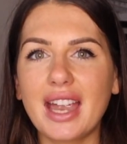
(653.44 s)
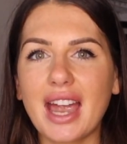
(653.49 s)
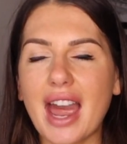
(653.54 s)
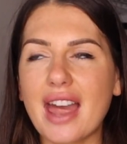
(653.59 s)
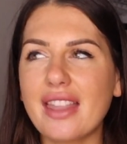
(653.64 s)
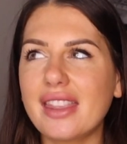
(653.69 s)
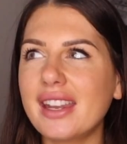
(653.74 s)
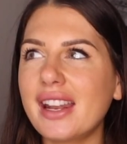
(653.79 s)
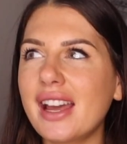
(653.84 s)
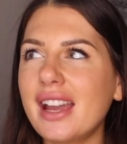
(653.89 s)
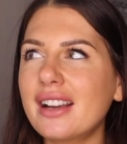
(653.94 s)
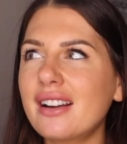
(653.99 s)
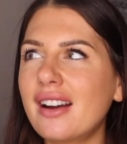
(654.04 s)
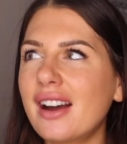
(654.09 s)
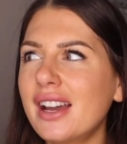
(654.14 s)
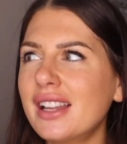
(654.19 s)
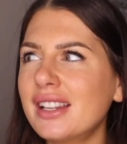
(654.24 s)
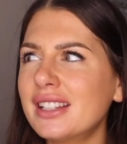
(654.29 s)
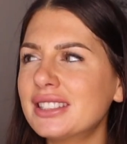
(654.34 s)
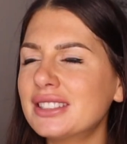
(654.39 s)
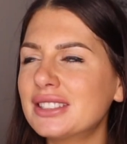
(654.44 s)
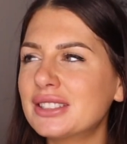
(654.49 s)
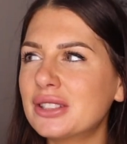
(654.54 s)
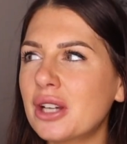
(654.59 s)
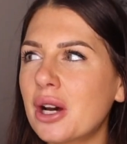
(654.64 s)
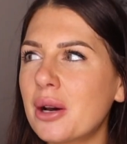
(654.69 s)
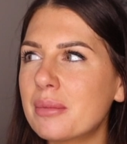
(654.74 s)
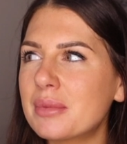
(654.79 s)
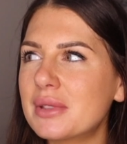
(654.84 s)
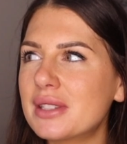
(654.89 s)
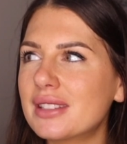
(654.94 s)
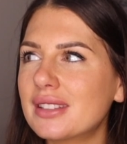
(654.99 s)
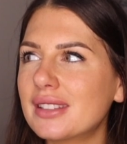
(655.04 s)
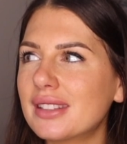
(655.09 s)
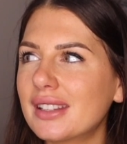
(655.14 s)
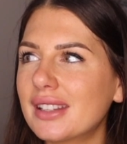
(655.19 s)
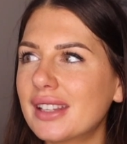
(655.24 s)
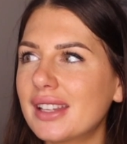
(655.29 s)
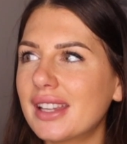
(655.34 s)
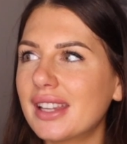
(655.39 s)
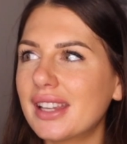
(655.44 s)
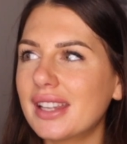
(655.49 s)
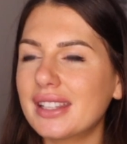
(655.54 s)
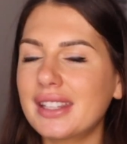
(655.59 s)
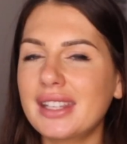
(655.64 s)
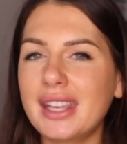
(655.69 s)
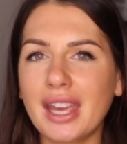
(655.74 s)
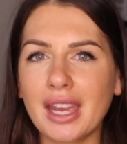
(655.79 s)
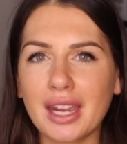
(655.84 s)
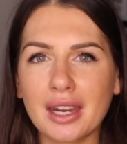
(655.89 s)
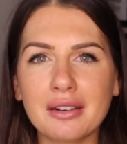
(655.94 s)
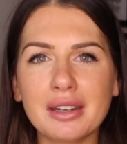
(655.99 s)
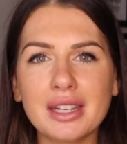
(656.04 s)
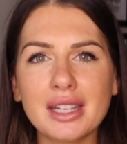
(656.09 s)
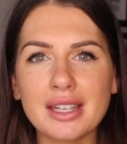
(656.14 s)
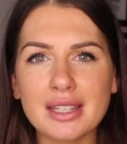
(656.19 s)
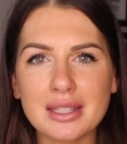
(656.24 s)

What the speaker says: And then I kind of stopped caring